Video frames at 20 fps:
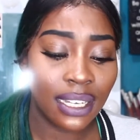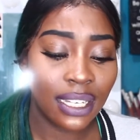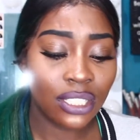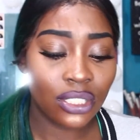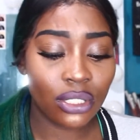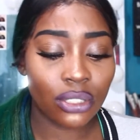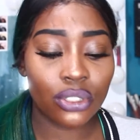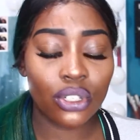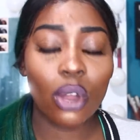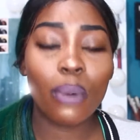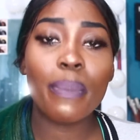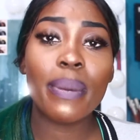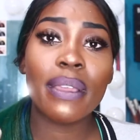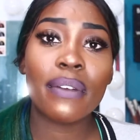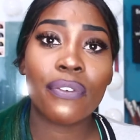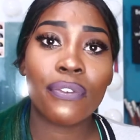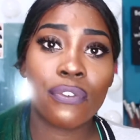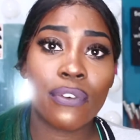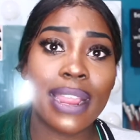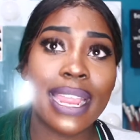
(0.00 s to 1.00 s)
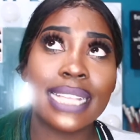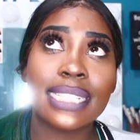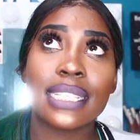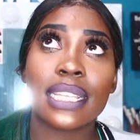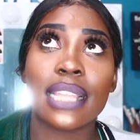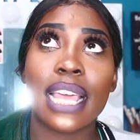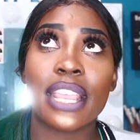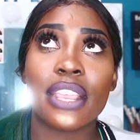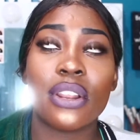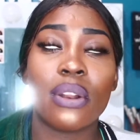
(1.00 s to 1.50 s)
So don't be afraid
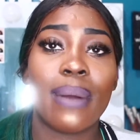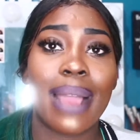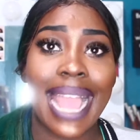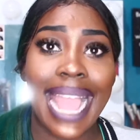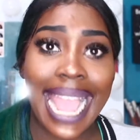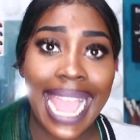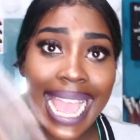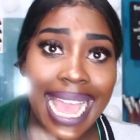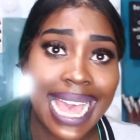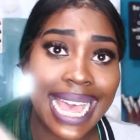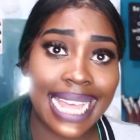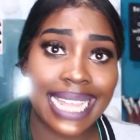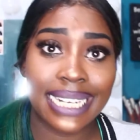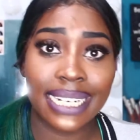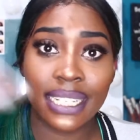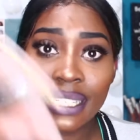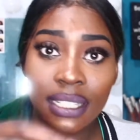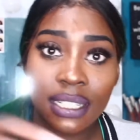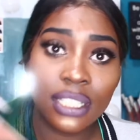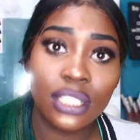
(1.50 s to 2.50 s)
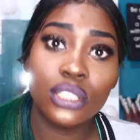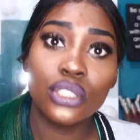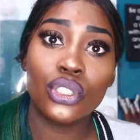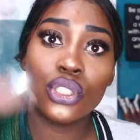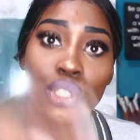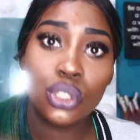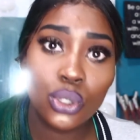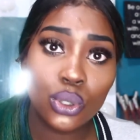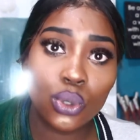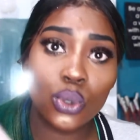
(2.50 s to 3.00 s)
to add
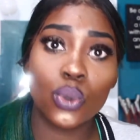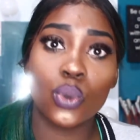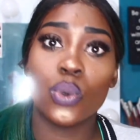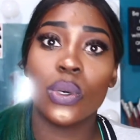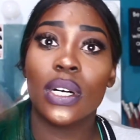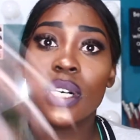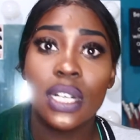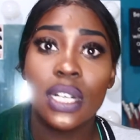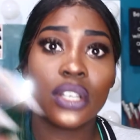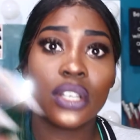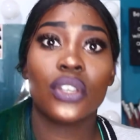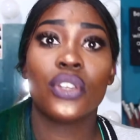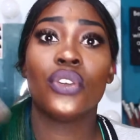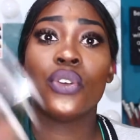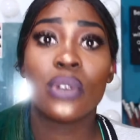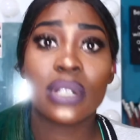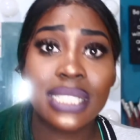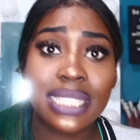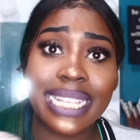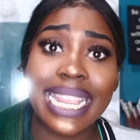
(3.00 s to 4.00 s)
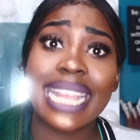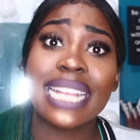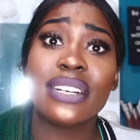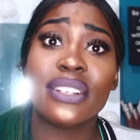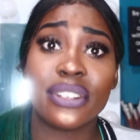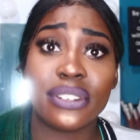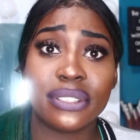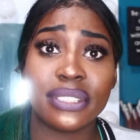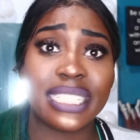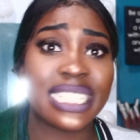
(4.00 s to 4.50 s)
to your
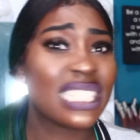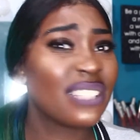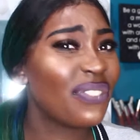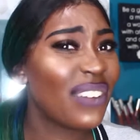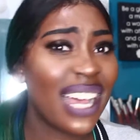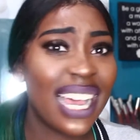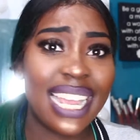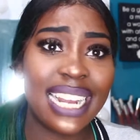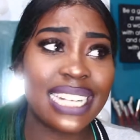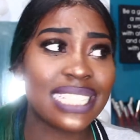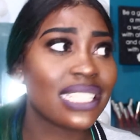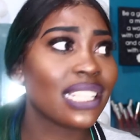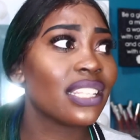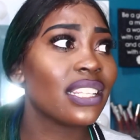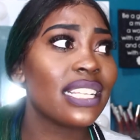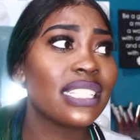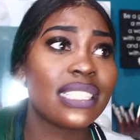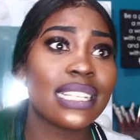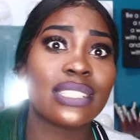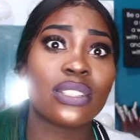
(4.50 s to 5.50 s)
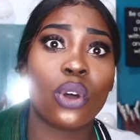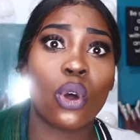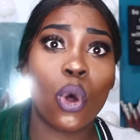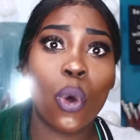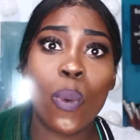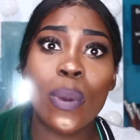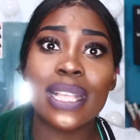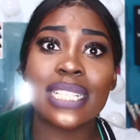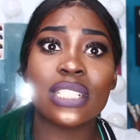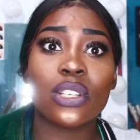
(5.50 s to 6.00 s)
standards. It's fine. It's a list that's
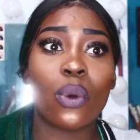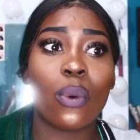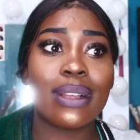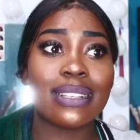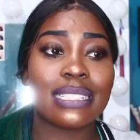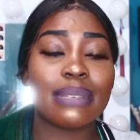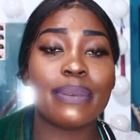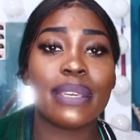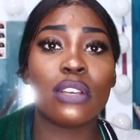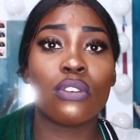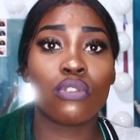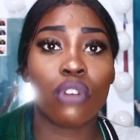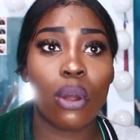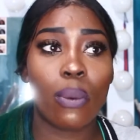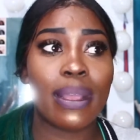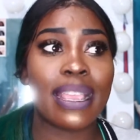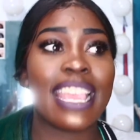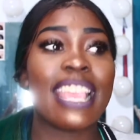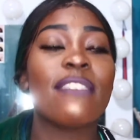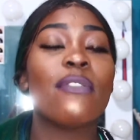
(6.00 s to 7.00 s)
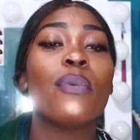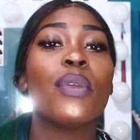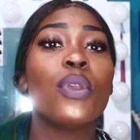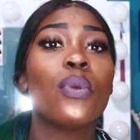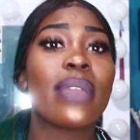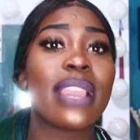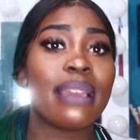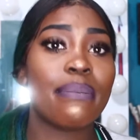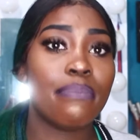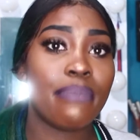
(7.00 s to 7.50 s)
always going to be growing. Even when
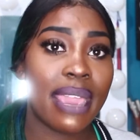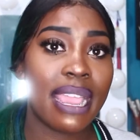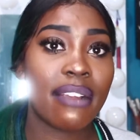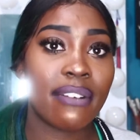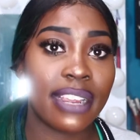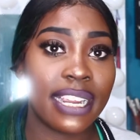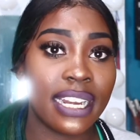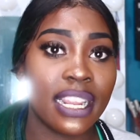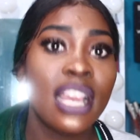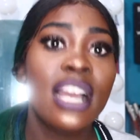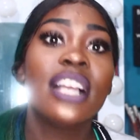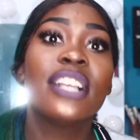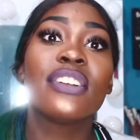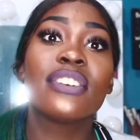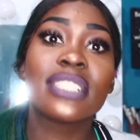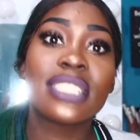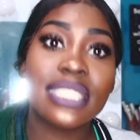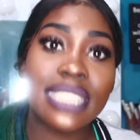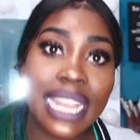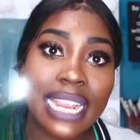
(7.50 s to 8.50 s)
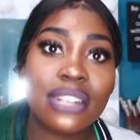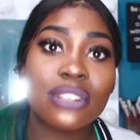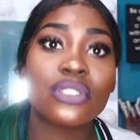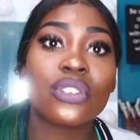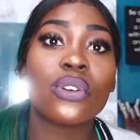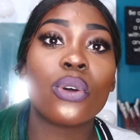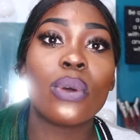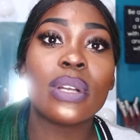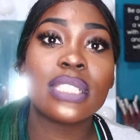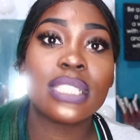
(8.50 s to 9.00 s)
you get married, your standards
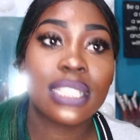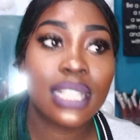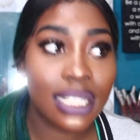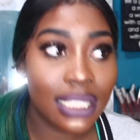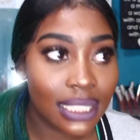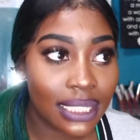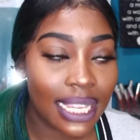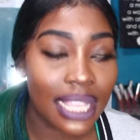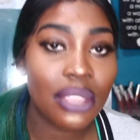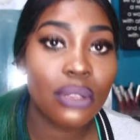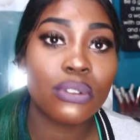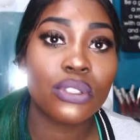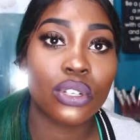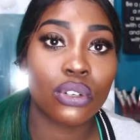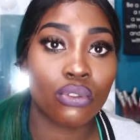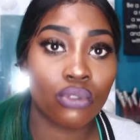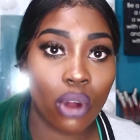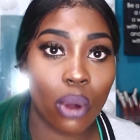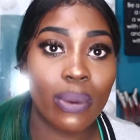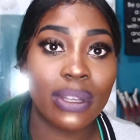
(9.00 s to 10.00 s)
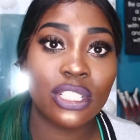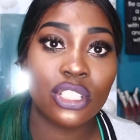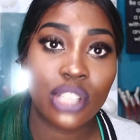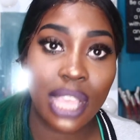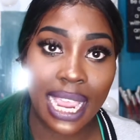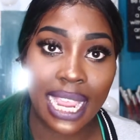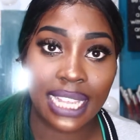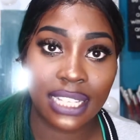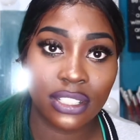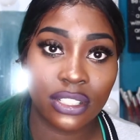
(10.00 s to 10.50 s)
are going to continue to grow and
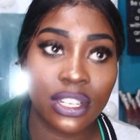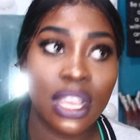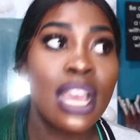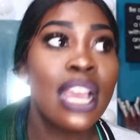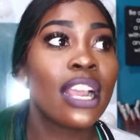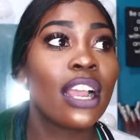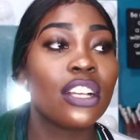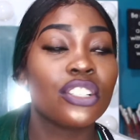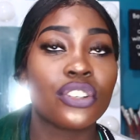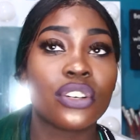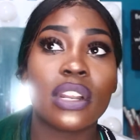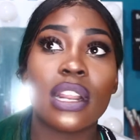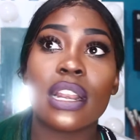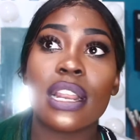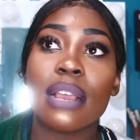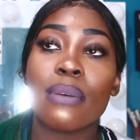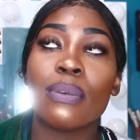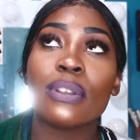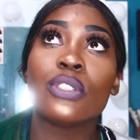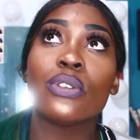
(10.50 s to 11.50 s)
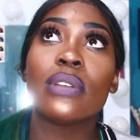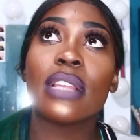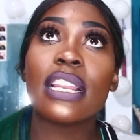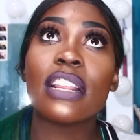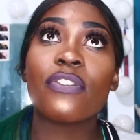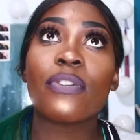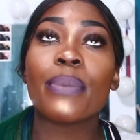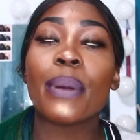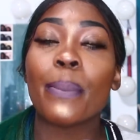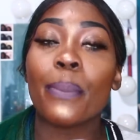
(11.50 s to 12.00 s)
change, because you're gonna need, what you
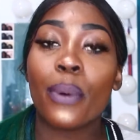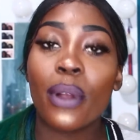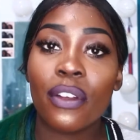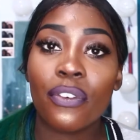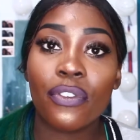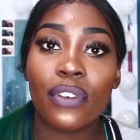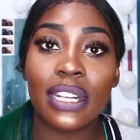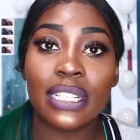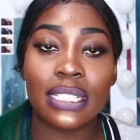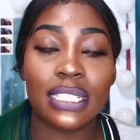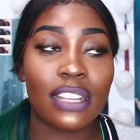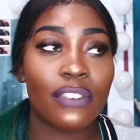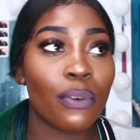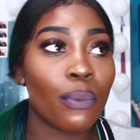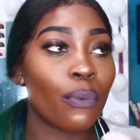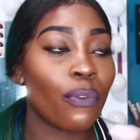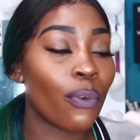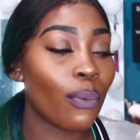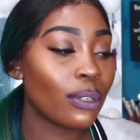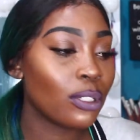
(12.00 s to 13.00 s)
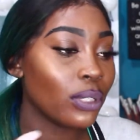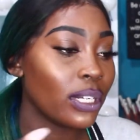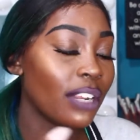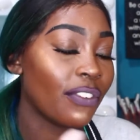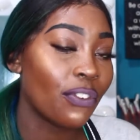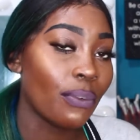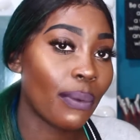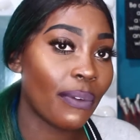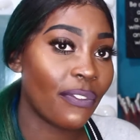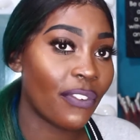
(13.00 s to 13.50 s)
needed from a boyfriend is different from what you
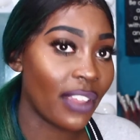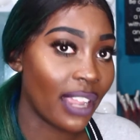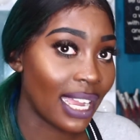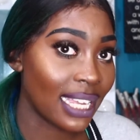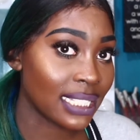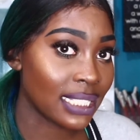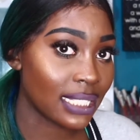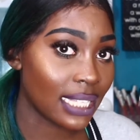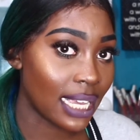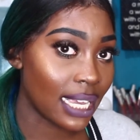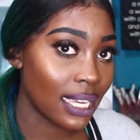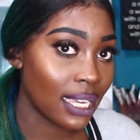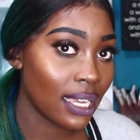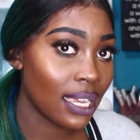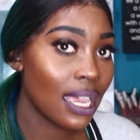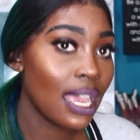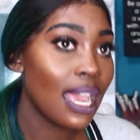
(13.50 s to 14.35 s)
need from a fiance,